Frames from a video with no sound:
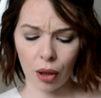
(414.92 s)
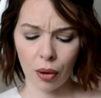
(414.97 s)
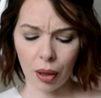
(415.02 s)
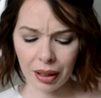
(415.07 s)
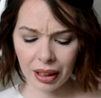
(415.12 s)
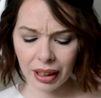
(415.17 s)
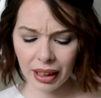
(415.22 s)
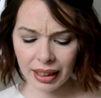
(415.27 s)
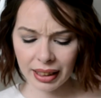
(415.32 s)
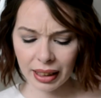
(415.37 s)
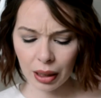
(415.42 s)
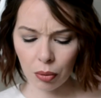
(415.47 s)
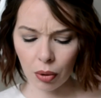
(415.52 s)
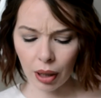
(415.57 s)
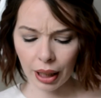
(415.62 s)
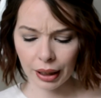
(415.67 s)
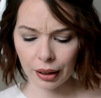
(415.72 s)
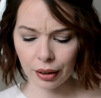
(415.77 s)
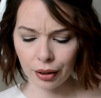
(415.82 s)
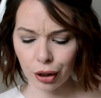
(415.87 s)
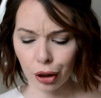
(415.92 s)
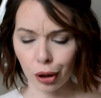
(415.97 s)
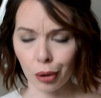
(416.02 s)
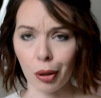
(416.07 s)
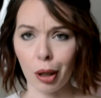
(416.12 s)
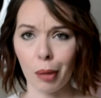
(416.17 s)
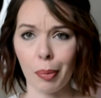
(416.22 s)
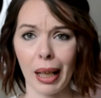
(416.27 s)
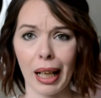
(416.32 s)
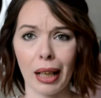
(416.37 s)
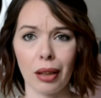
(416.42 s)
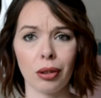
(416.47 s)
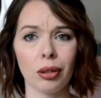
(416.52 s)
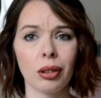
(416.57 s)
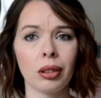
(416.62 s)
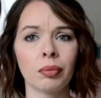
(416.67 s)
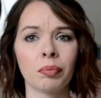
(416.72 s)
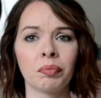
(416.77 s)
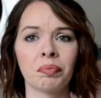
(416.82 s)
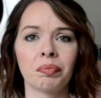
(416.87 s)
I'm gonna see what I can do
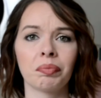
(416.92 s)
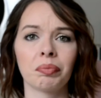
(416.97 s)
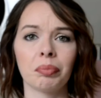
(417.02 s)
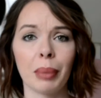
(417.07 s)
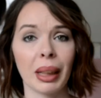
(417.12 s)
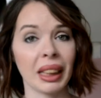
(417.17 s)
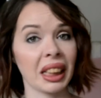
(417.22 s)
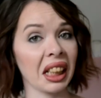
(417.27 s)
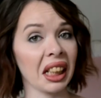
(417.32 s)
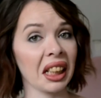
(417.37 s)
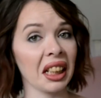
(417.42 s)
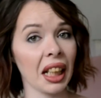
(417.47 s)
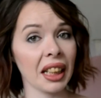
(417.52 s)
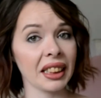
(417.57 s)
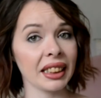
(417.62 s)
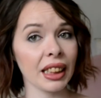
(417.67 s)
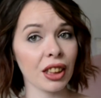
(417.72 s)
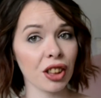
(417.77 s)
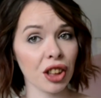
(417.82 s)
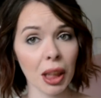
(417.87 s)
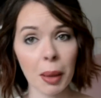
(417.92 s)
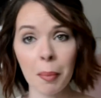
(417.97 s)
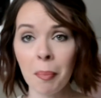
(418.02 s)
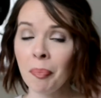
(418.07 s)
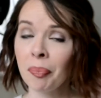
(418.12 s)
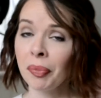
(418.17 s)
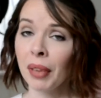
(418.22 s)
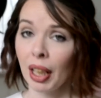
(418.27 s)
about making it less itchy.